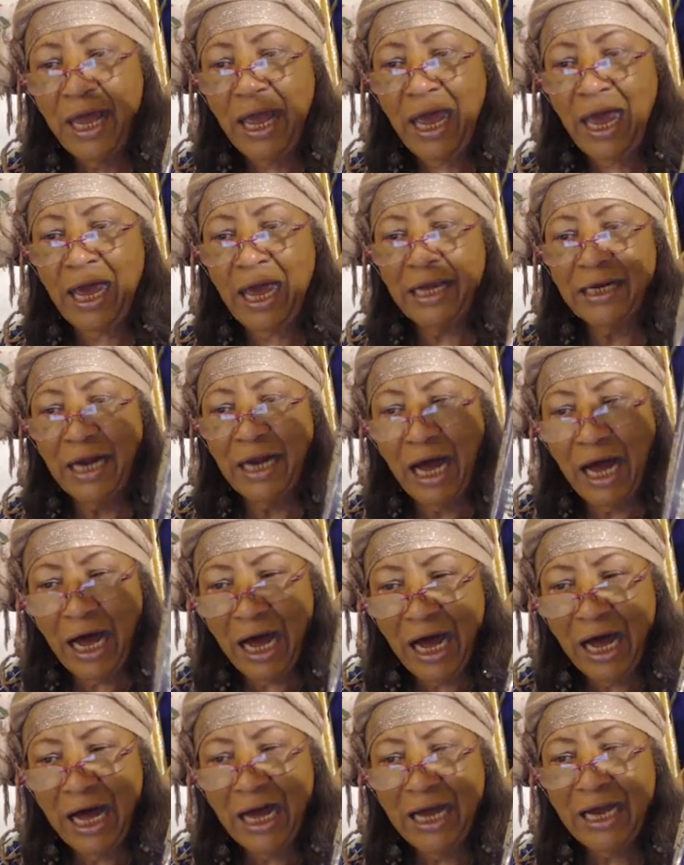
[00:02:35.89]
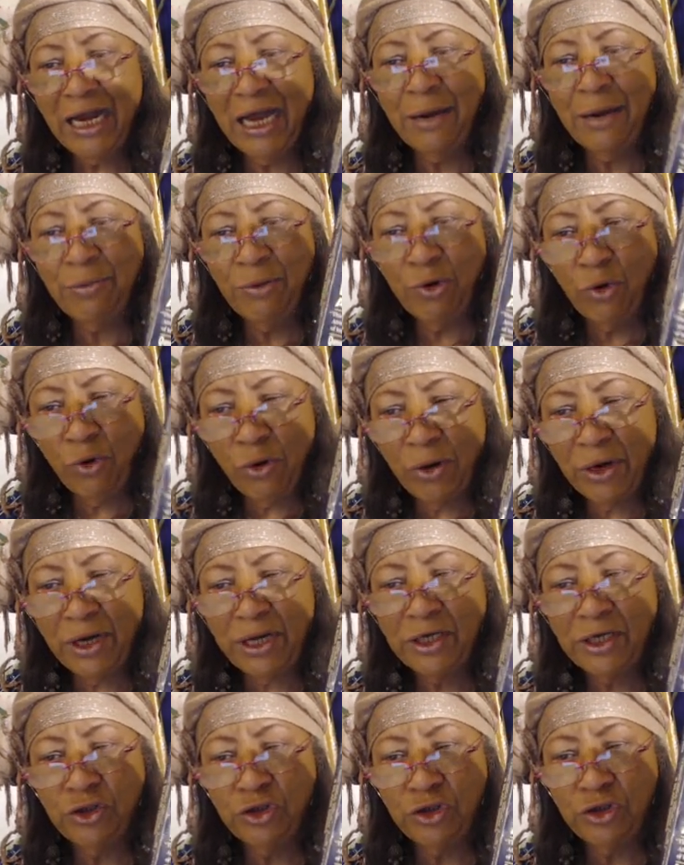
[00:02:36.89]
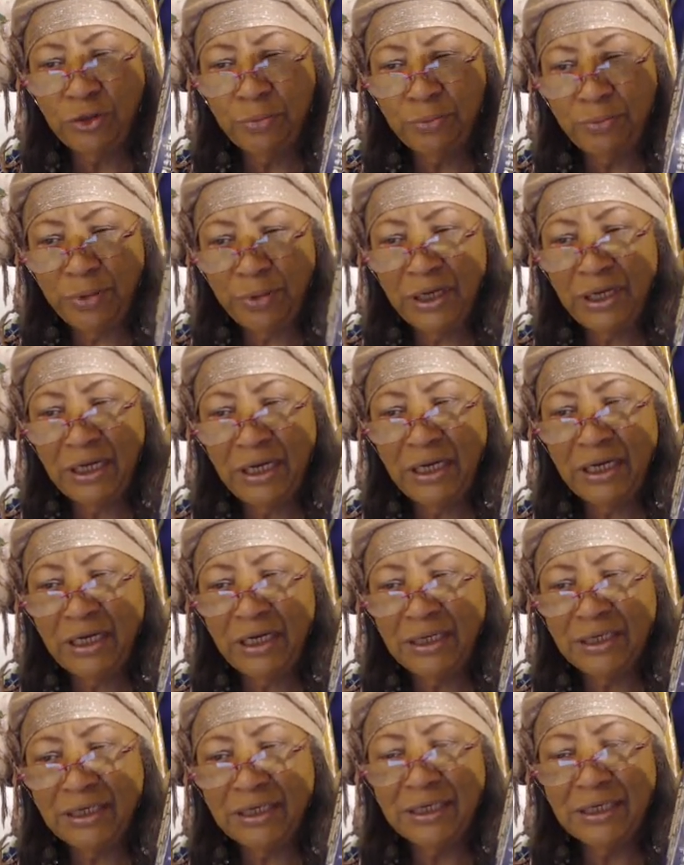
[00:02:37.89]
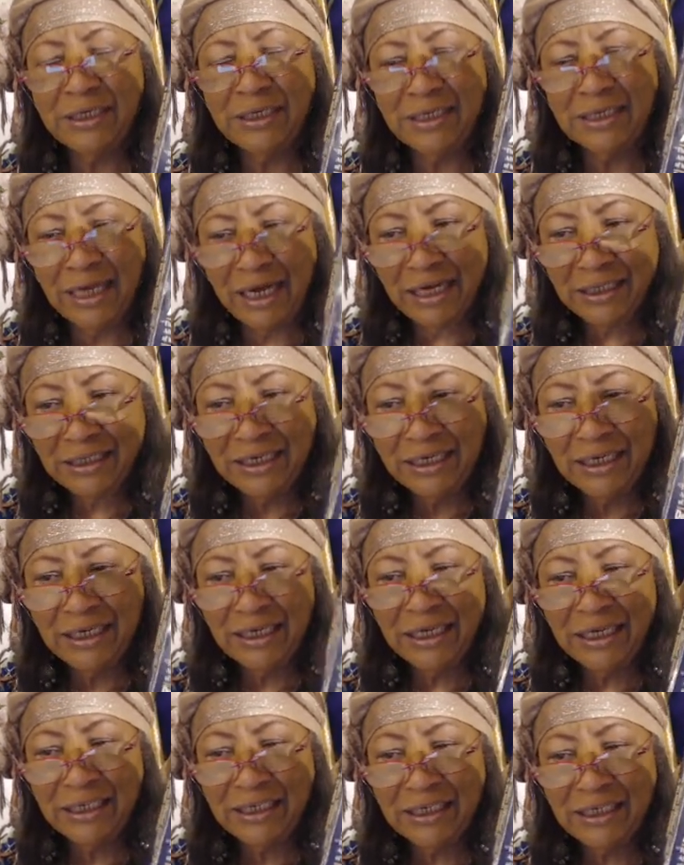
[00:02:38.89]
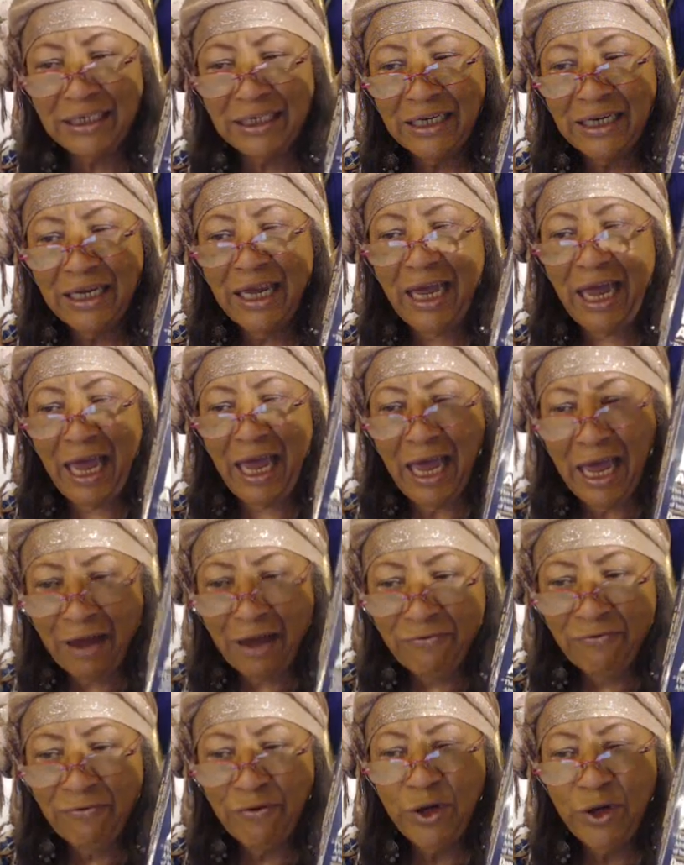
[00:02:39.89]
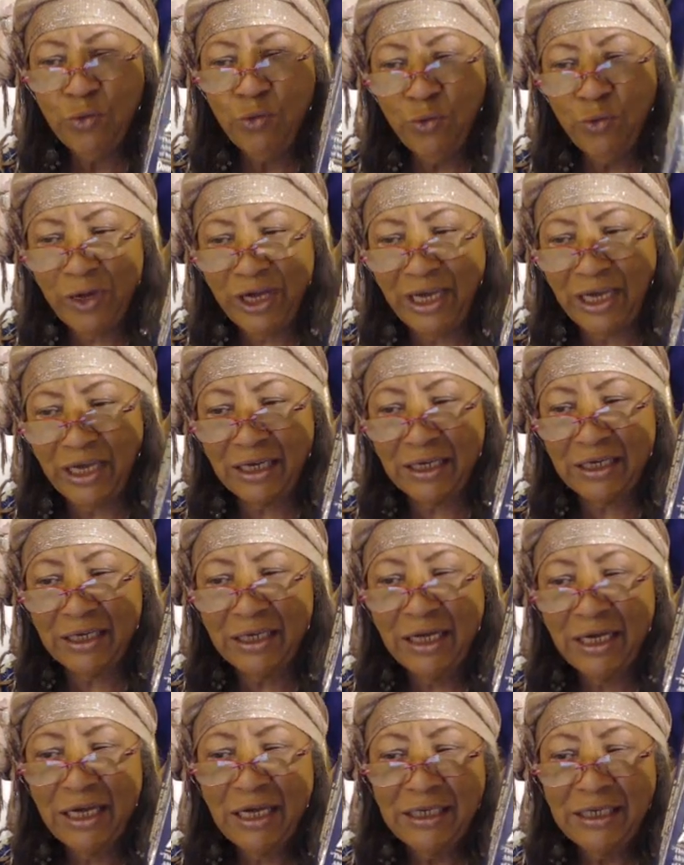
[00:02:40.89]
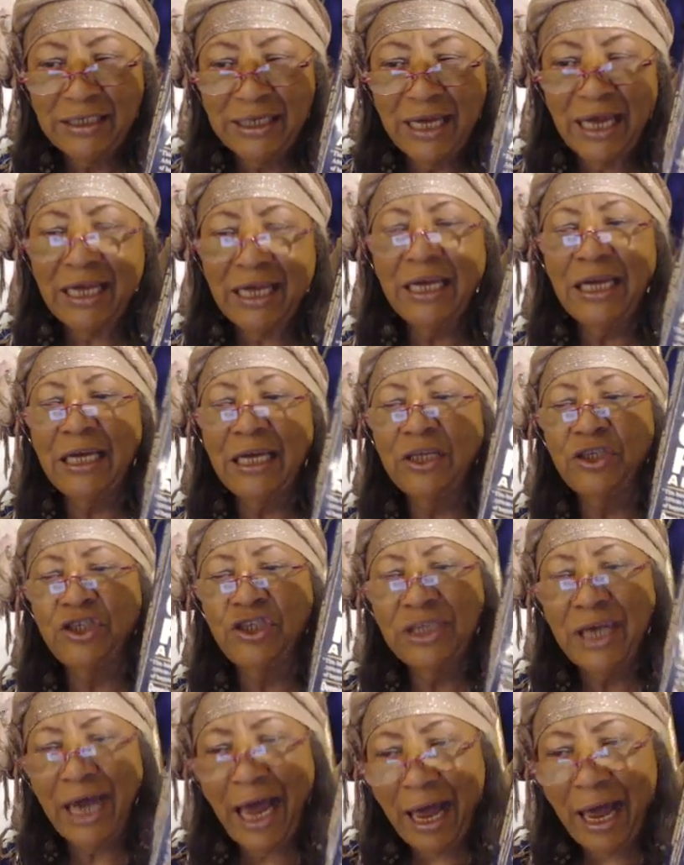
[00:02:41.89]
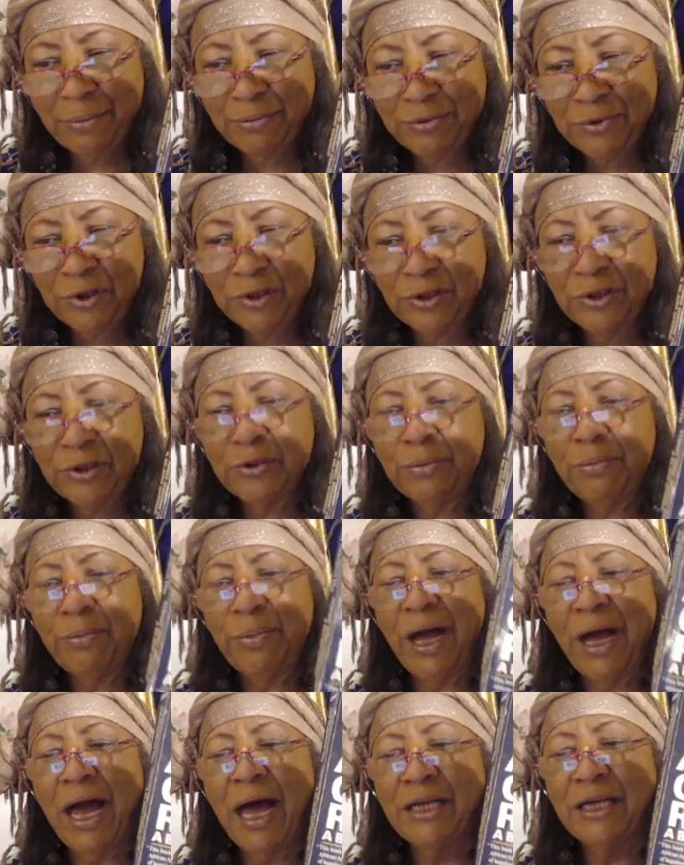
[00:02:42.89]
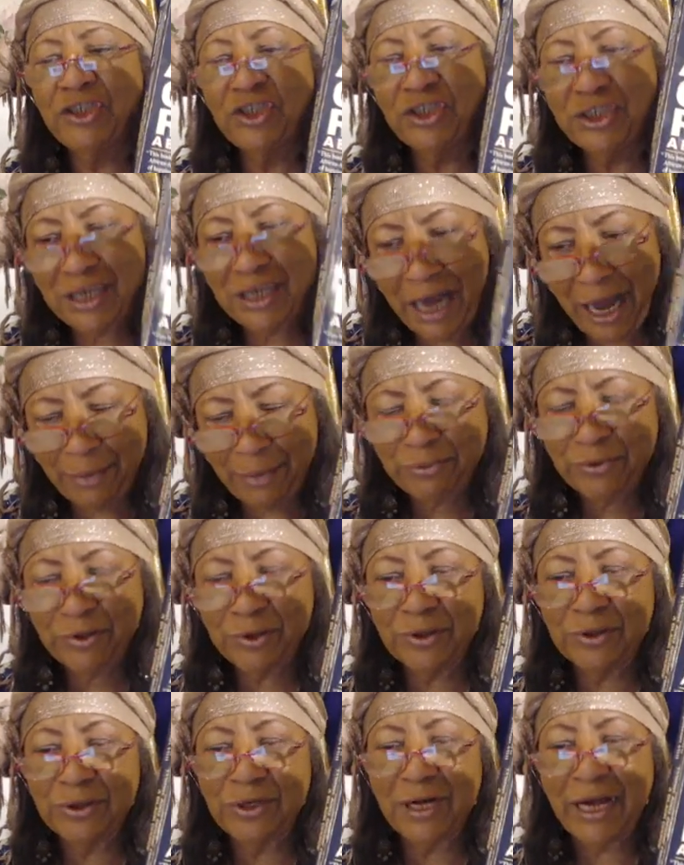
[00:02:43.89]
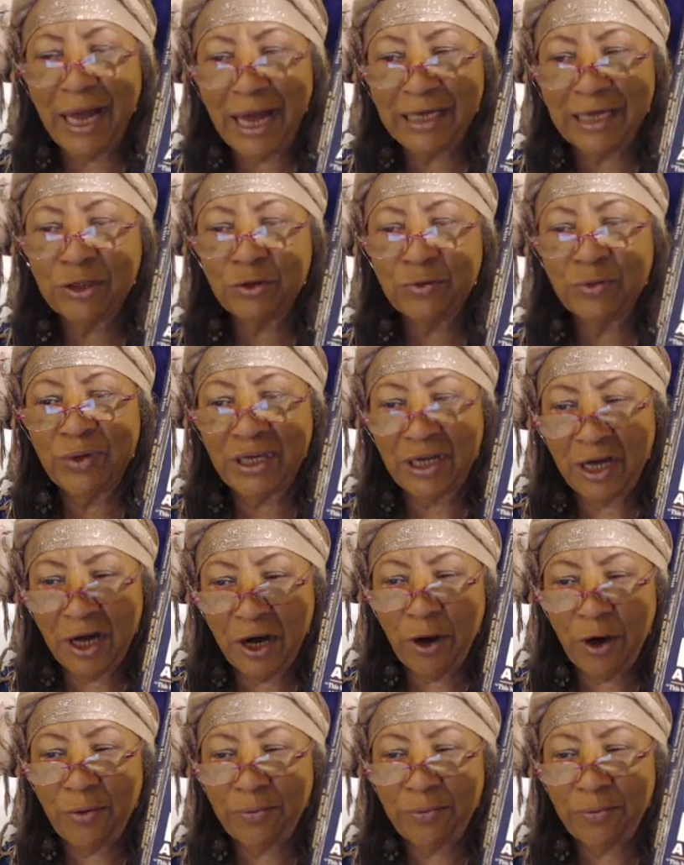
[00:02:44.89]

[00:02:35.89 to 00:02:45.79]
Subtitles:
and I am going to be discussing it every week, taking chapter by chapter as we go.